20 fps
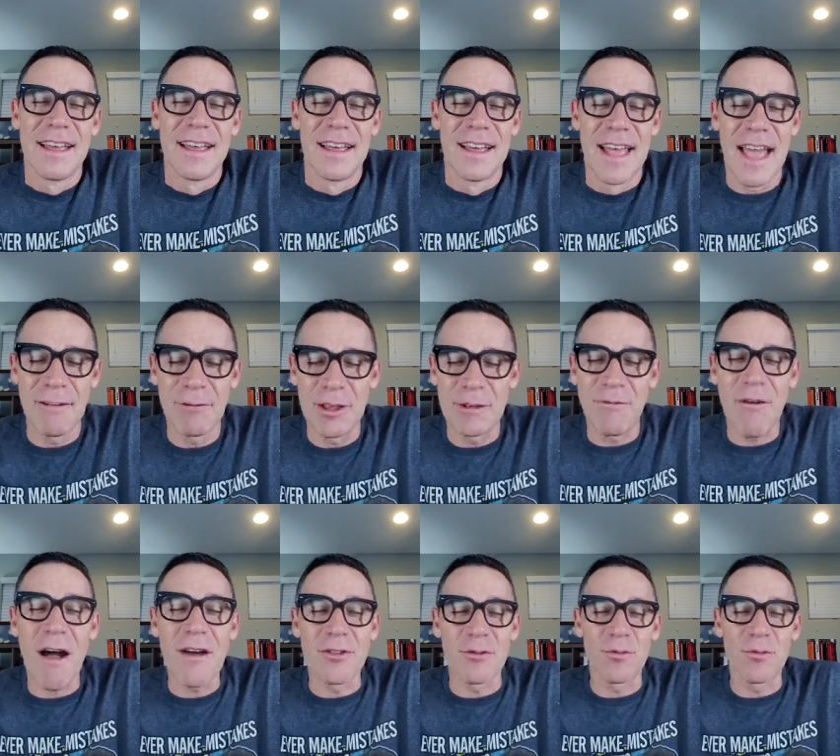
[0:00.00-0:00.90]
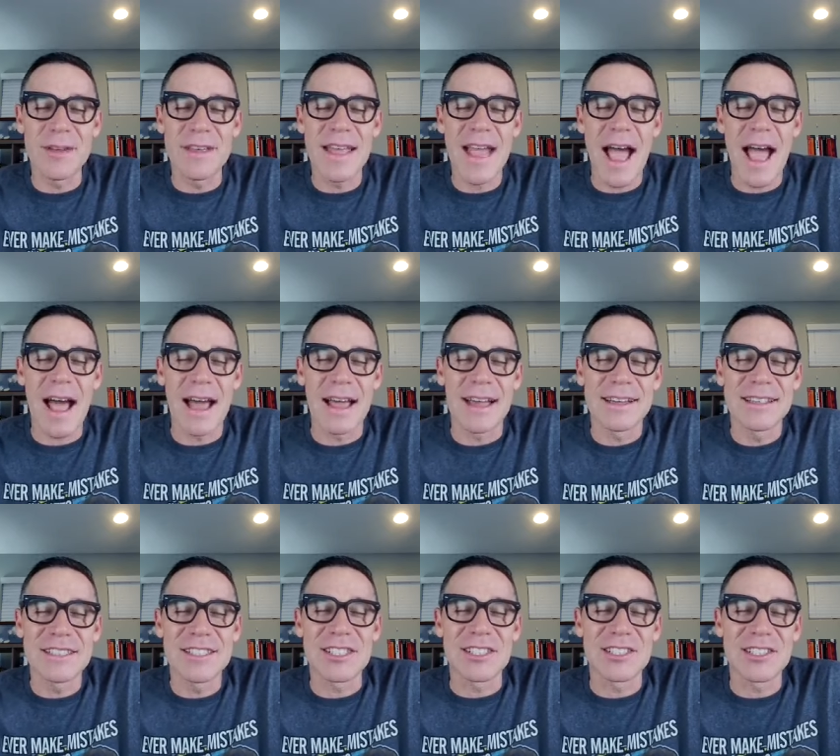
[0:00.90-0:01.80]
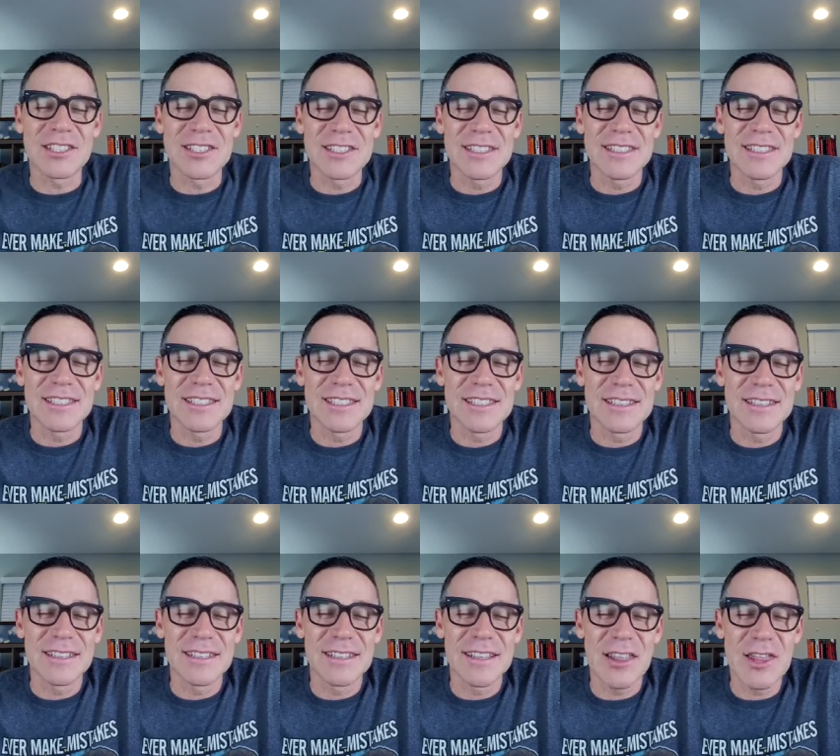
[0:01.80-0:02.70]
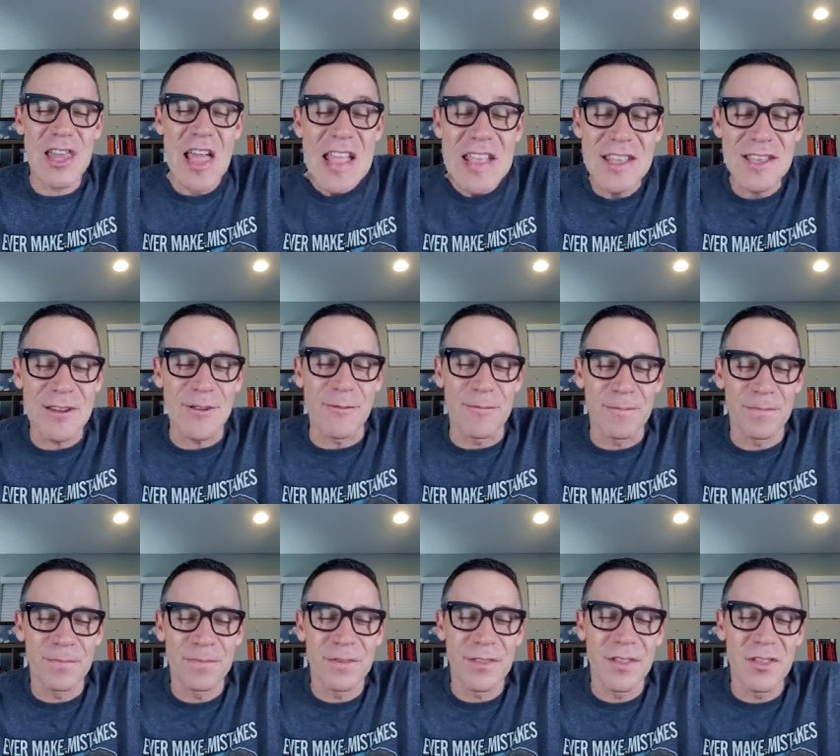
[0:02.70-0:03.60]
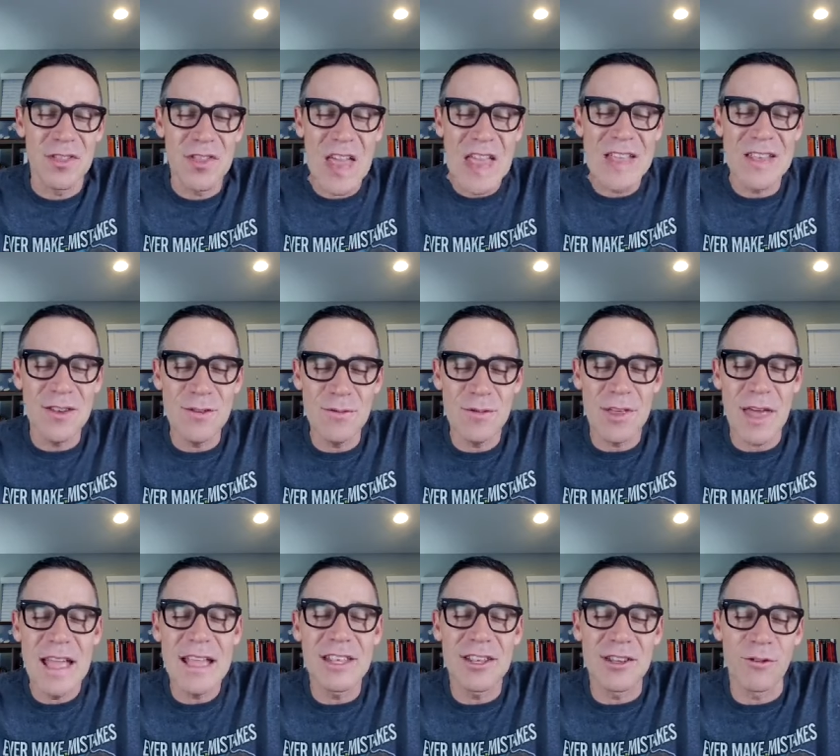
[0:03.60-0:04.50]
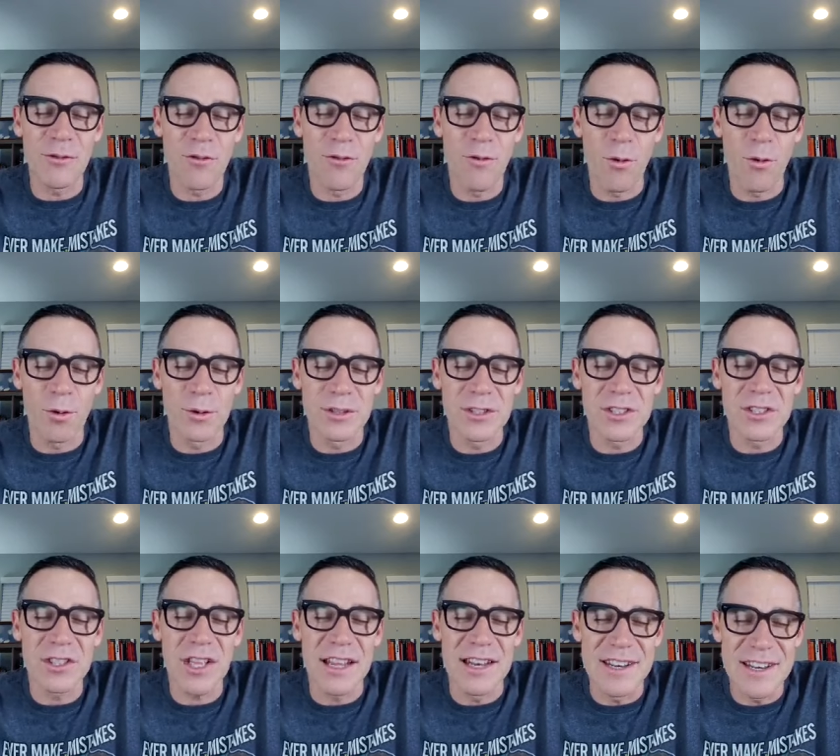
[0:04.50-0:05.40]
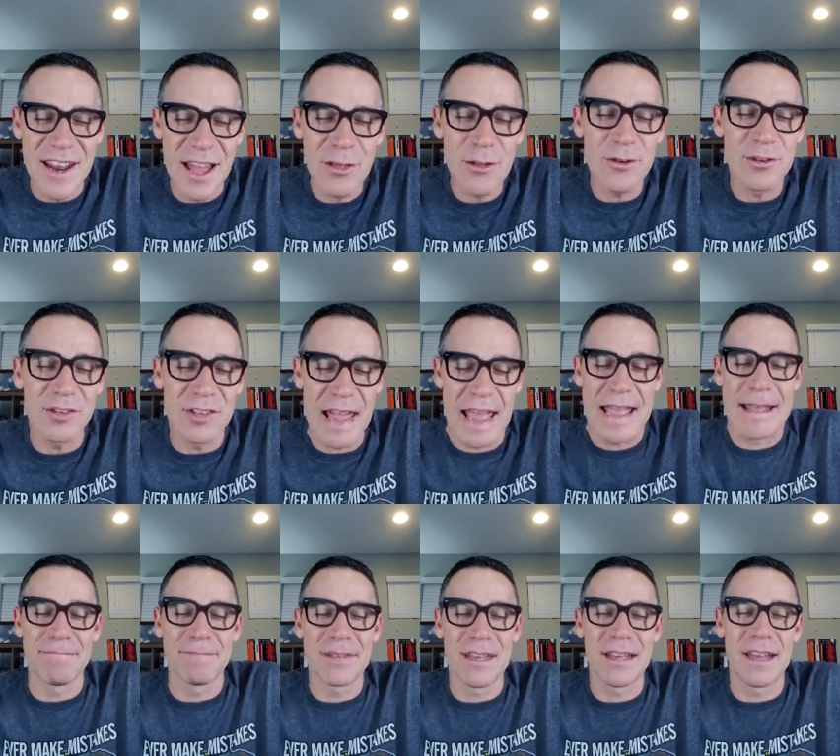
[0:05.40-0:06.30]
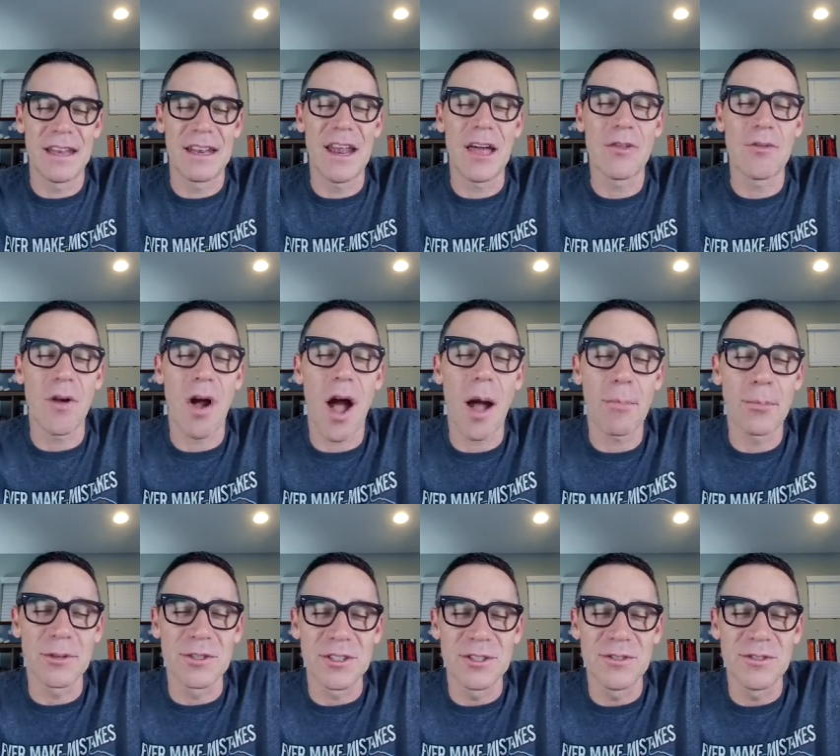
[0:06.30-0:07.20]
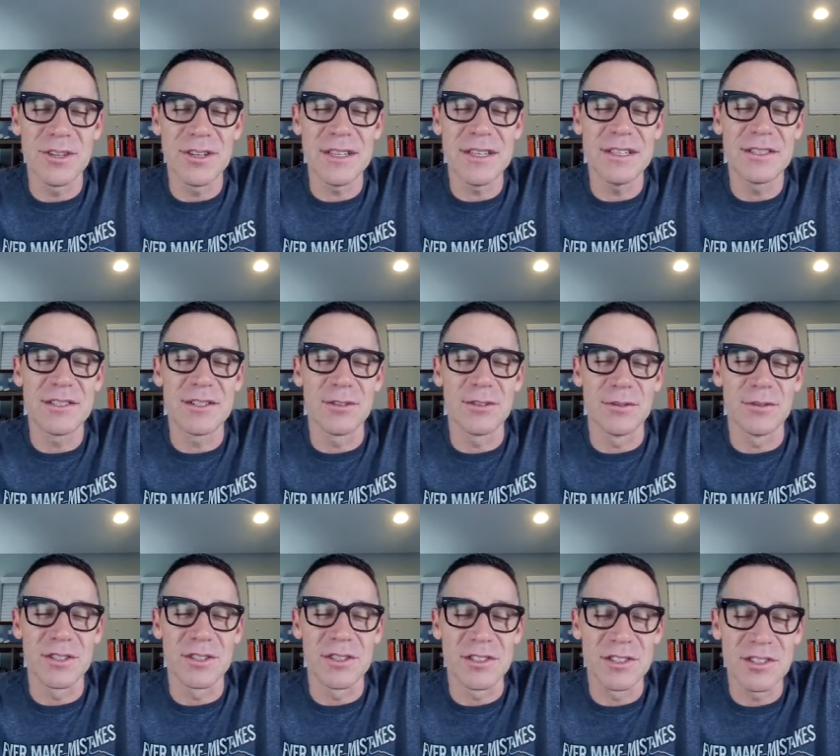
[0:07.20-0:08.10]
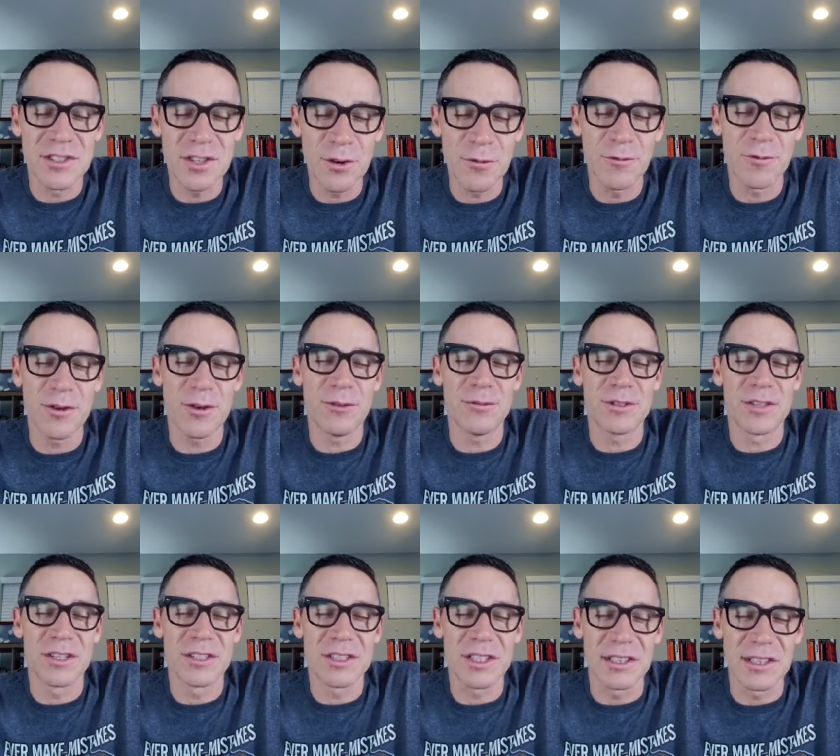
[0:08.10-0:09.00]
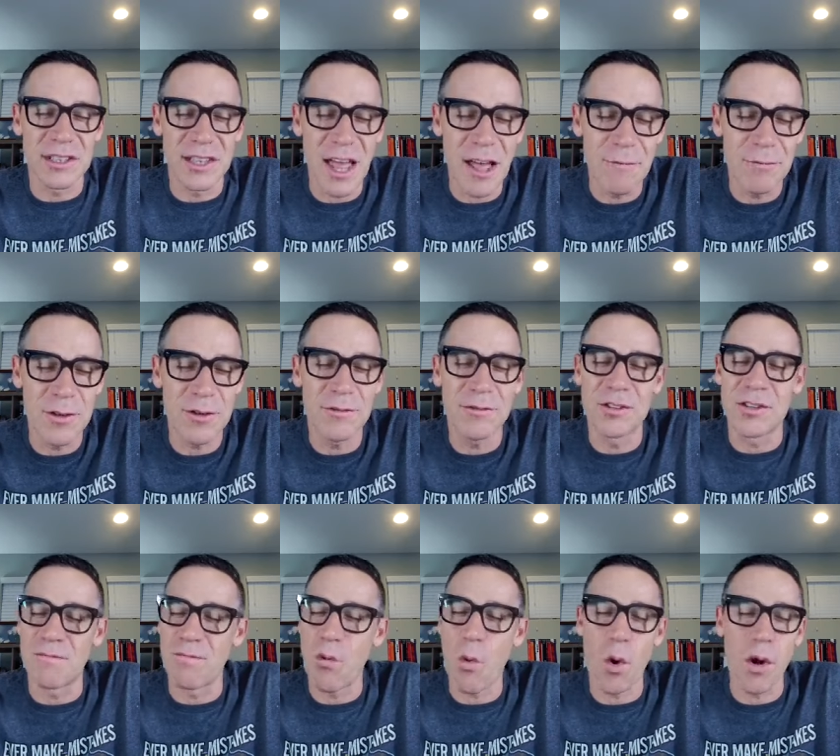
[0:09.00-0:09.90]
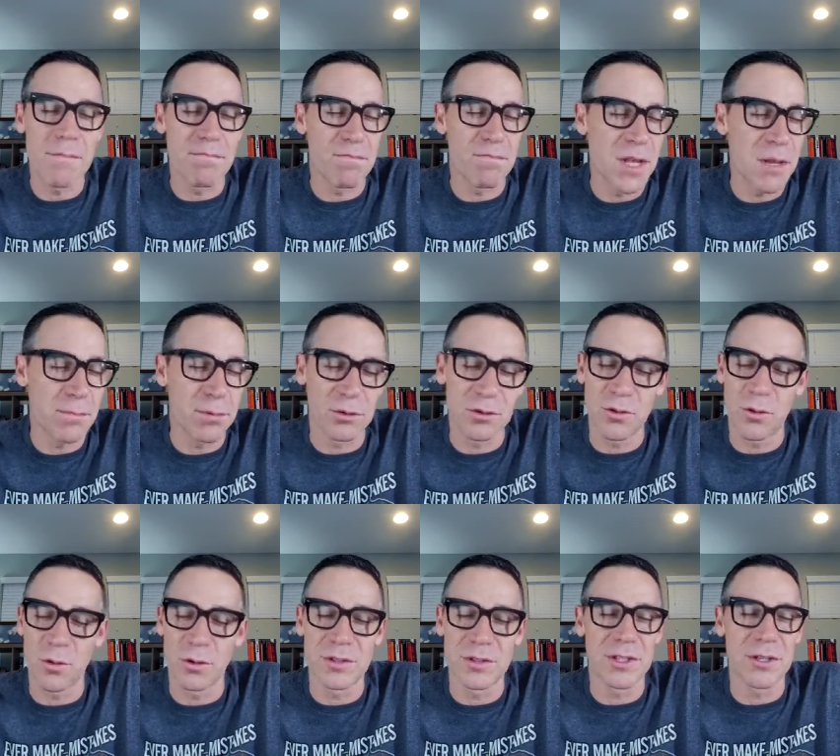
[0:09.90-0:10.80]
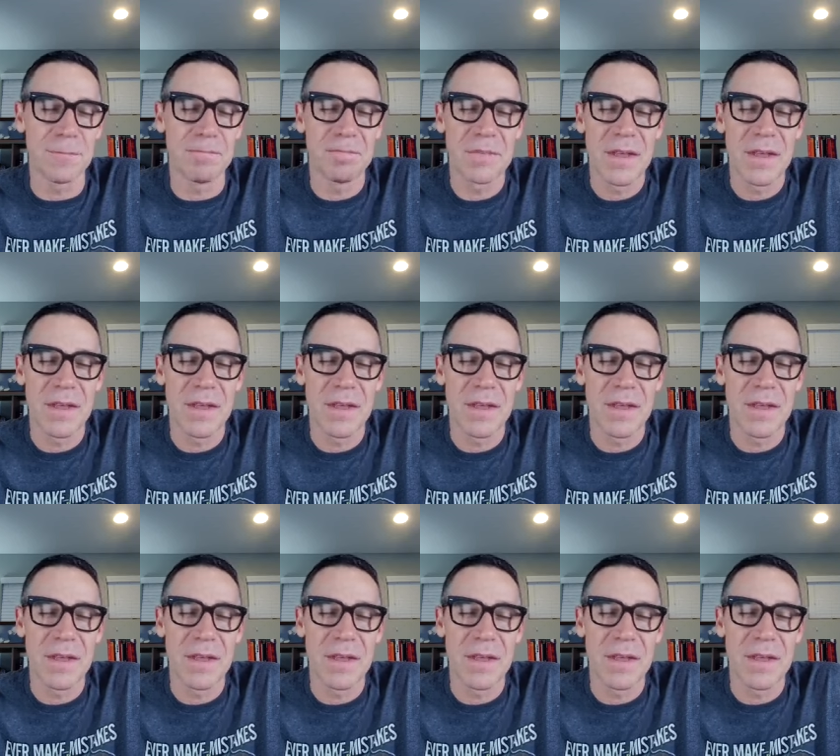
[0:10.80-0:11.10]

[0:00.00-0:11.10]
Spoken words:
Heavenly Father, we just thank you. Thank you for just another day, another opportunity to serve you, to love you, to point people towards you.